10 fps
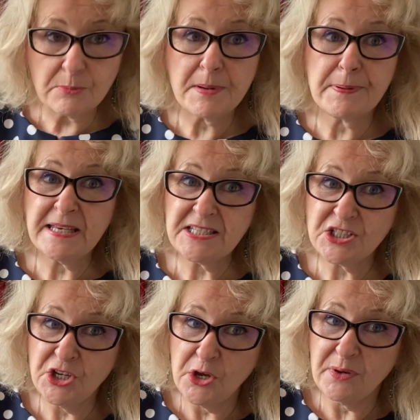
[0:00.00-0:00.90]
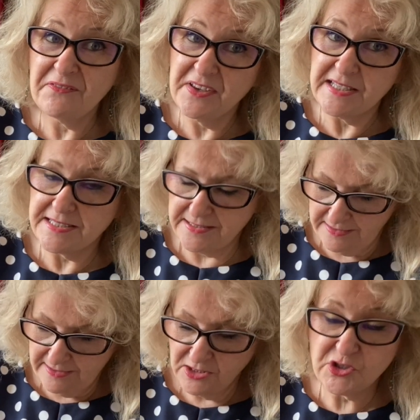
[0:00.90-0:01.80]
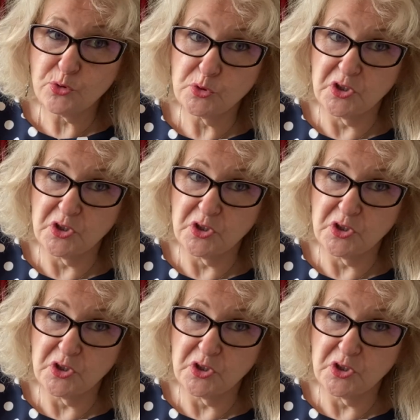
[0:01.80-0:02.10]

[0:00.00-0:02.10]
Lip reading: you'll be pleased to know it fits, sort